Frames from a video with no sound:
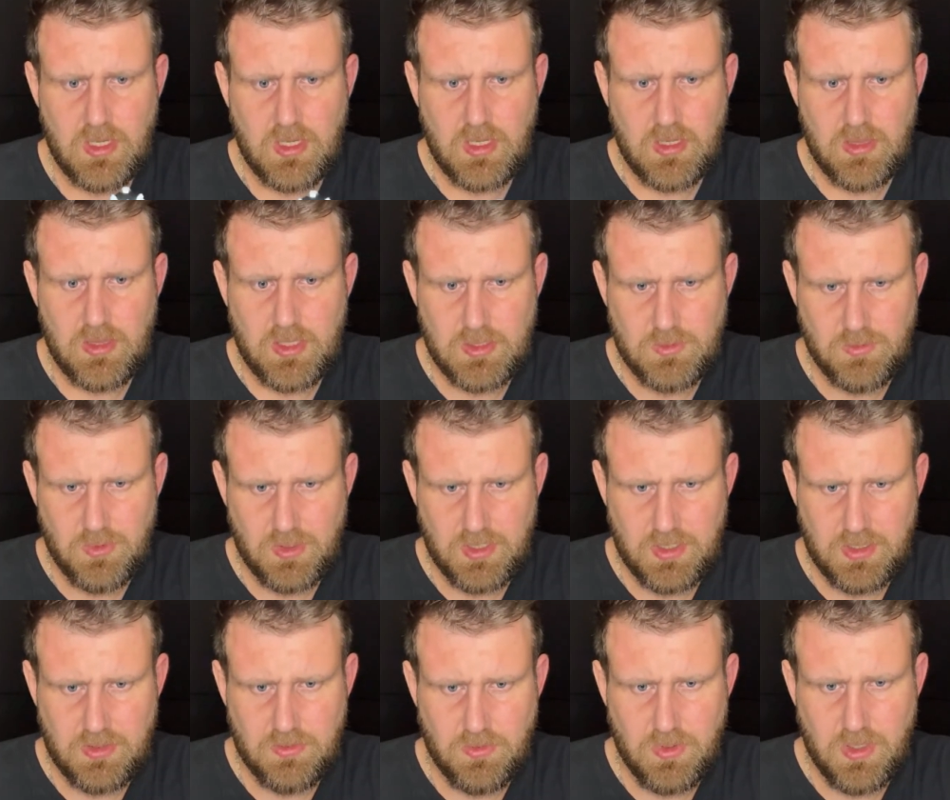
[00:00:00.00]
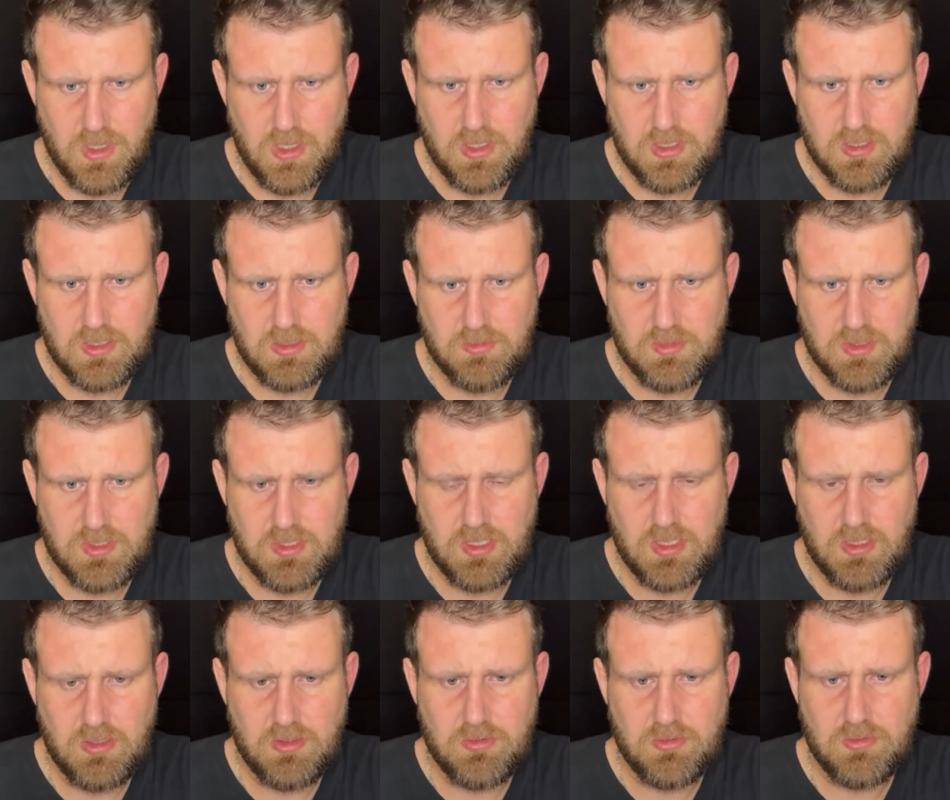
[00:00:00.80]
there's one in the works of
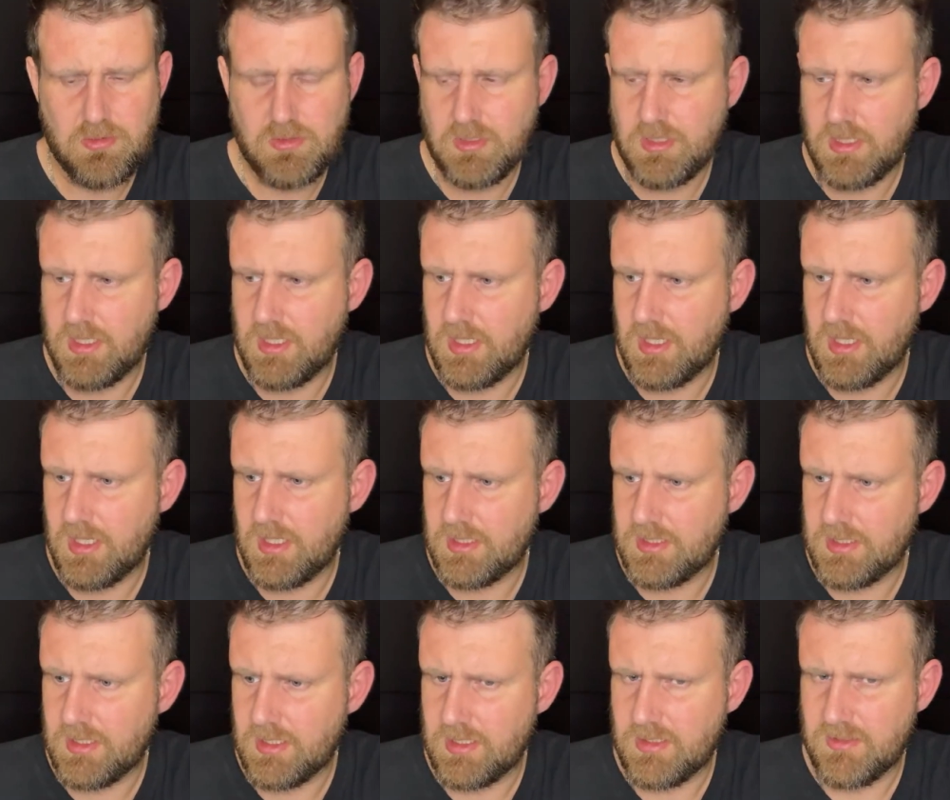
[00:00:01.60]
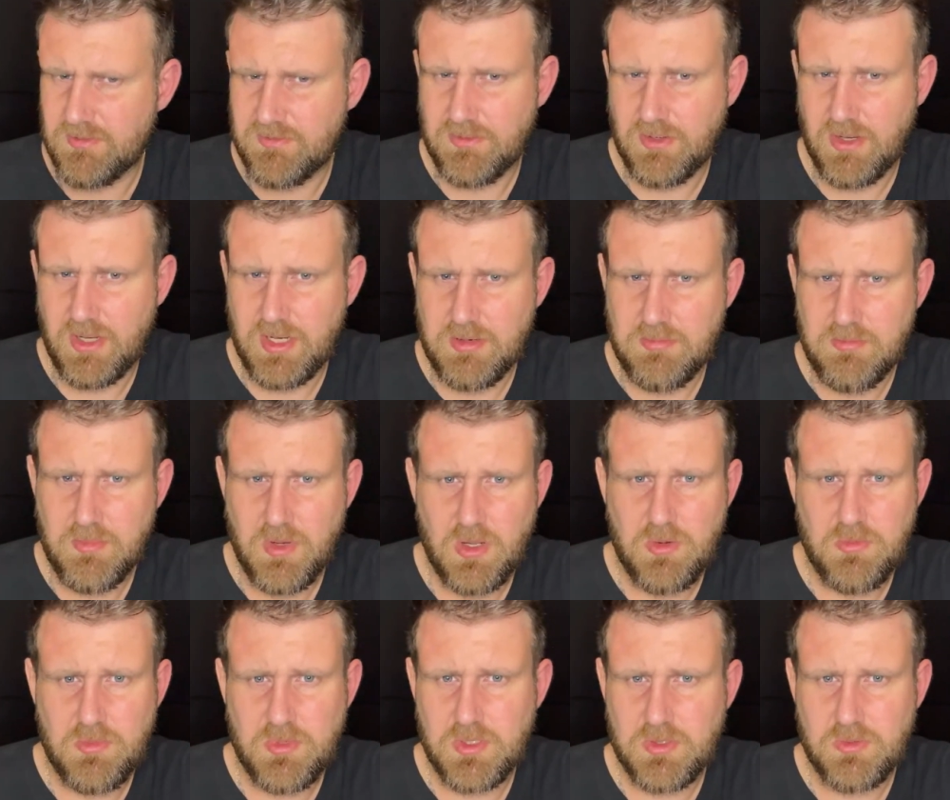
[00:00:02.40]
Mattel, is it a Defining
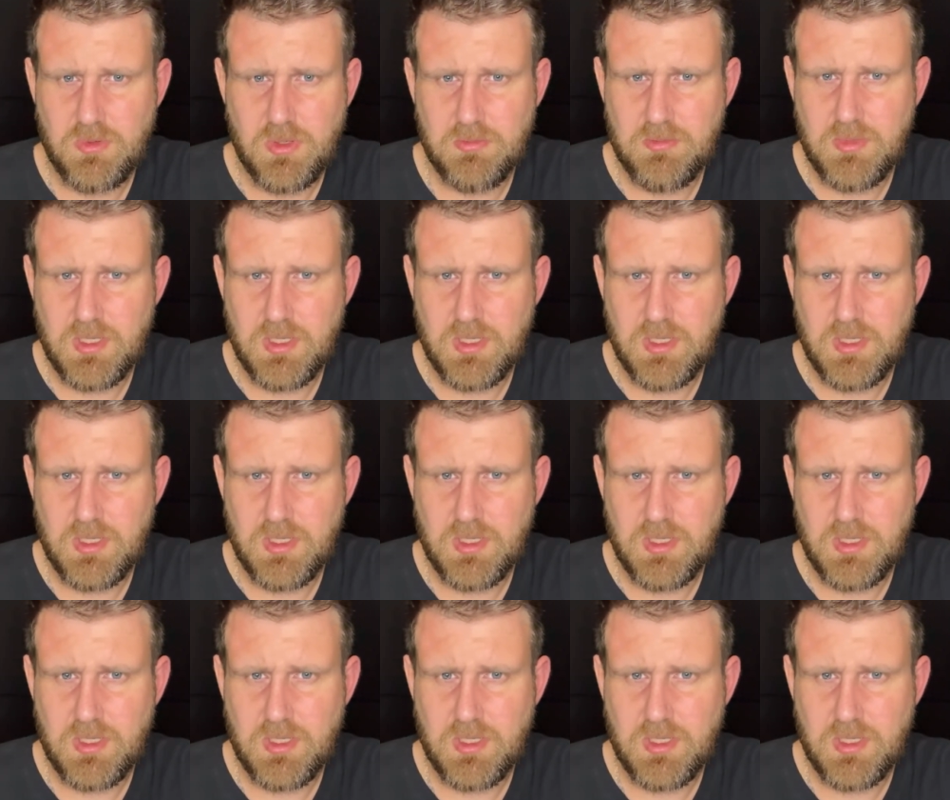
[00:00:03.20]
Moments one,